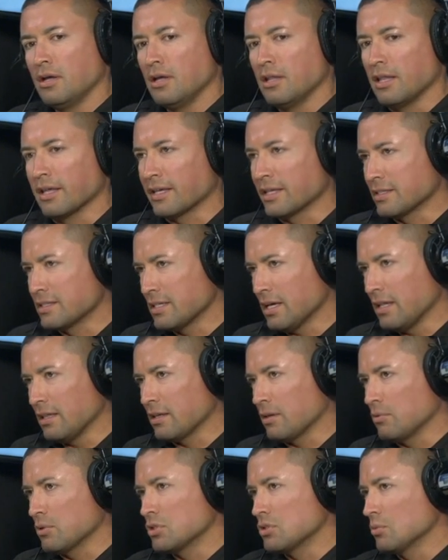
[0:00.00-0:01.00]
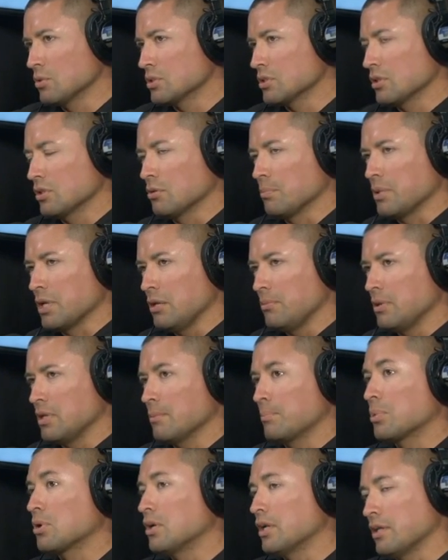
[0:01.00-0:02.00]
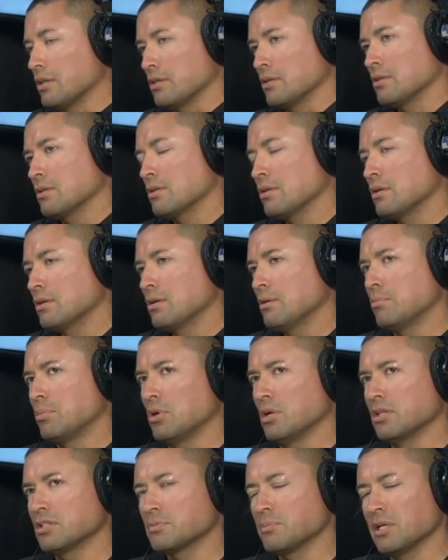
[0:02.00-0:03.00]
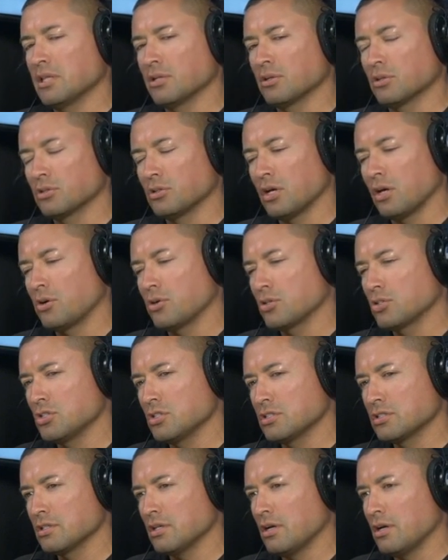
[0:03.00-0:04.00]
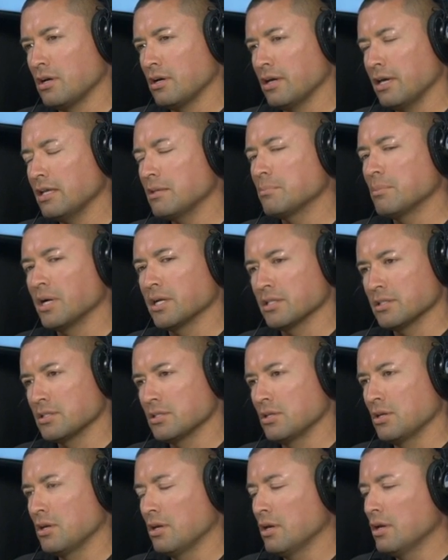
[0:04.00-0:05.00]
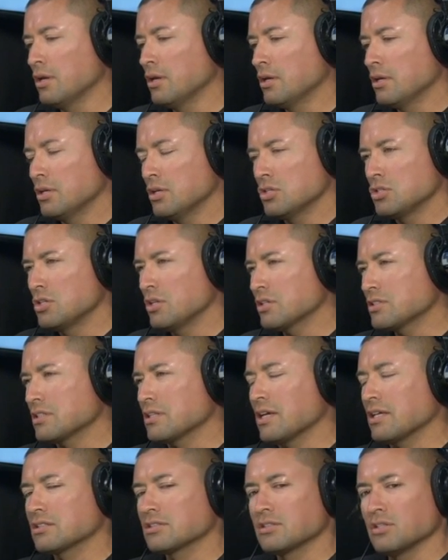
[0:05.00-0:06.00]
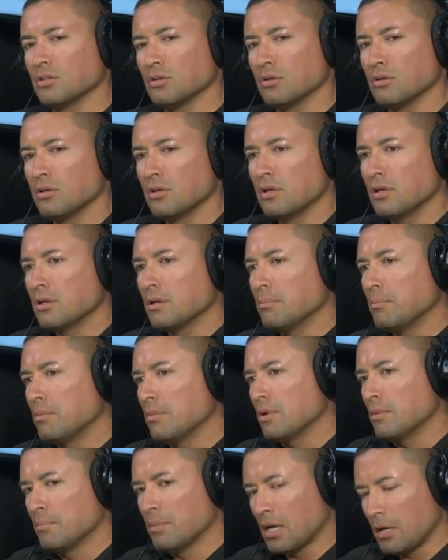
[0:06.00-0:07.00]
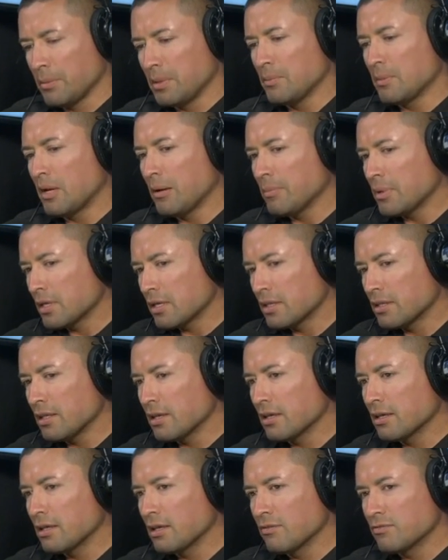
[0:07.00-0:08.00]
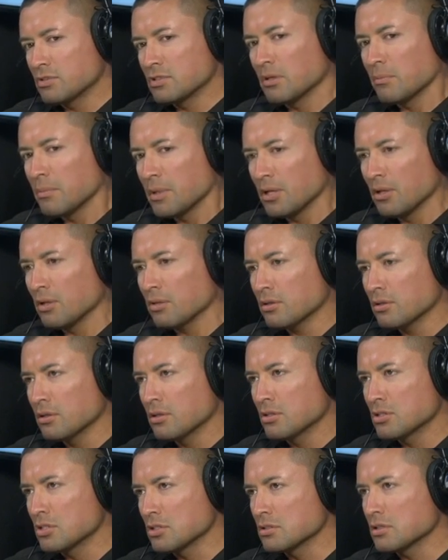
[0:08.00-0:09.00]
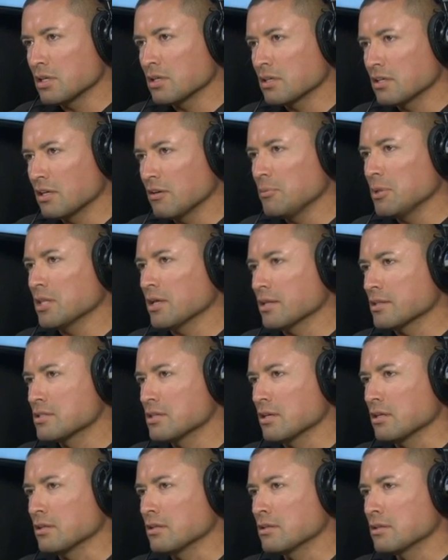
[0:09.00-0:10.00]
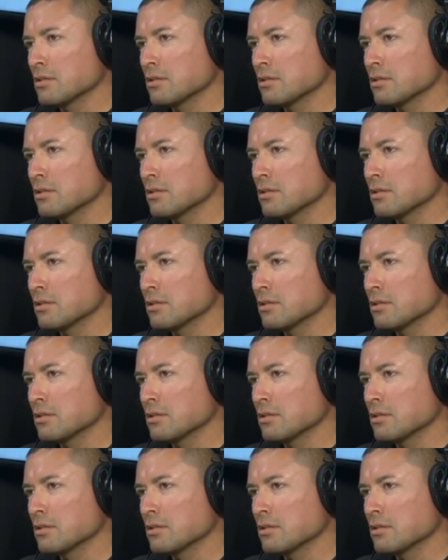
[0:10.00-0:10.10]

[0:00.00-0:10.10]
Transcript: like Italia when she was a little baby, Berlin. Berlin's my little daughter. She's uh, eight months. She doesn't ask till, mommy, mommy, can I give some milk? She's like, give me that tit.